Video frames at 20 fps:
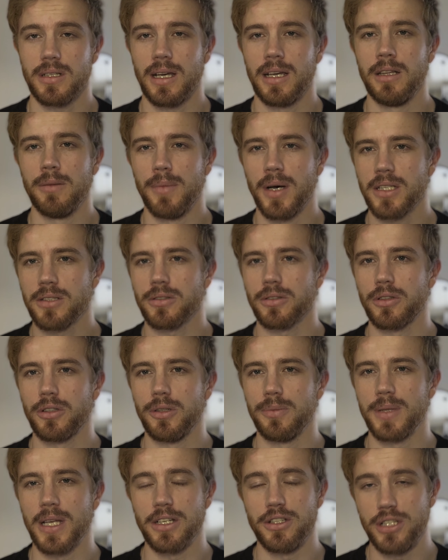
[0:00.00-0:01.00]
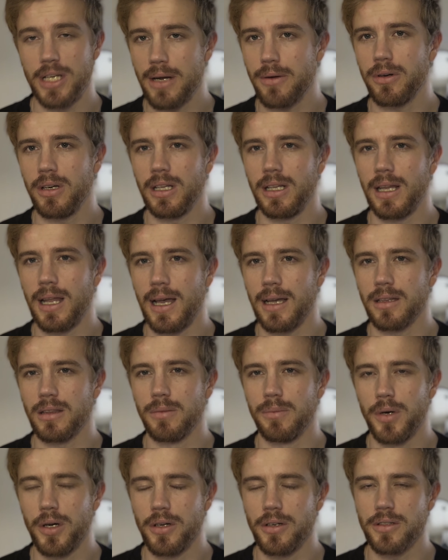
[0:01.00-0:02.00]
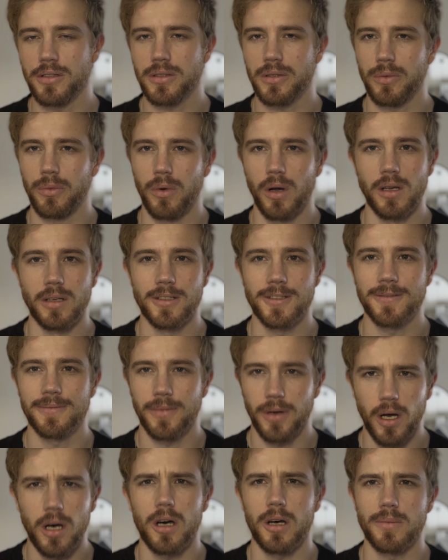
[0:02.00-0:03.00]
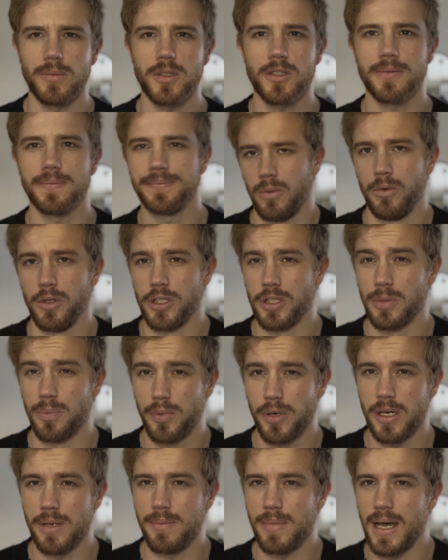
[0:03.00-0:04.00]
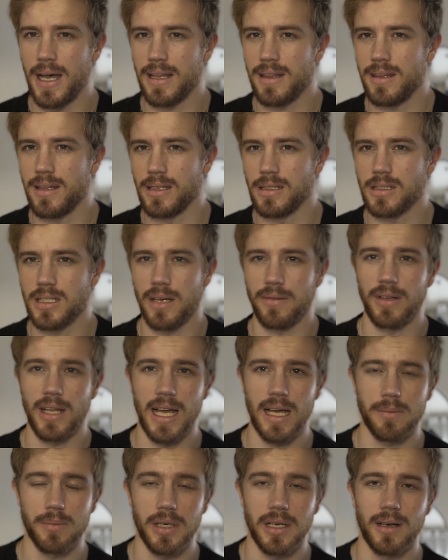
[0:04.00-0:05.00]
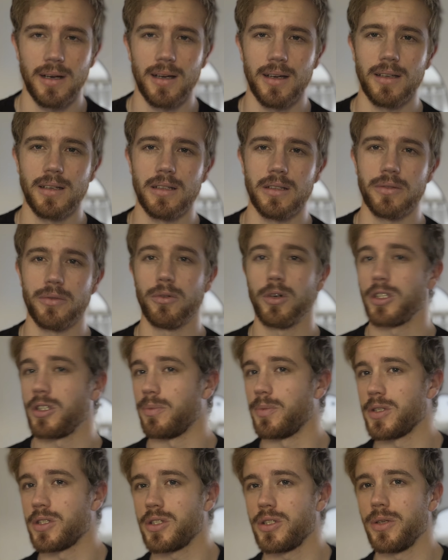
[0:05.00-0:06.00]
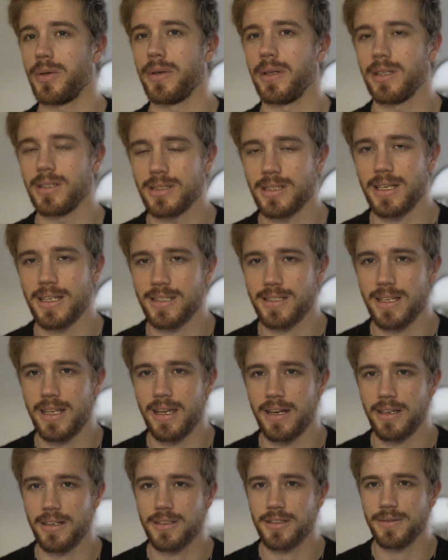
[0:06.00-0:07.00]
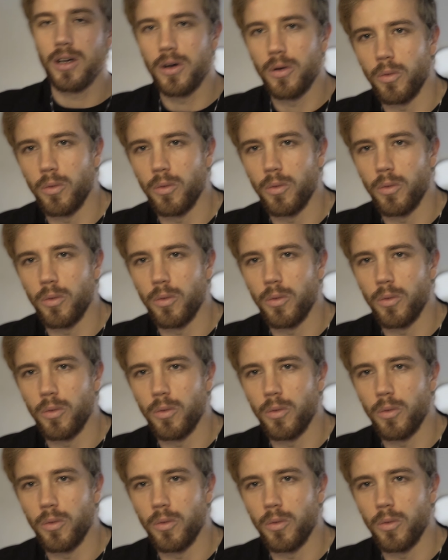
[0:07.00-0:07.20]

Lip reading: And the muscle group that generally lagged the most was arms, which is a pretty bad thing to have lag behind if what you're pursuing is the aesthetics.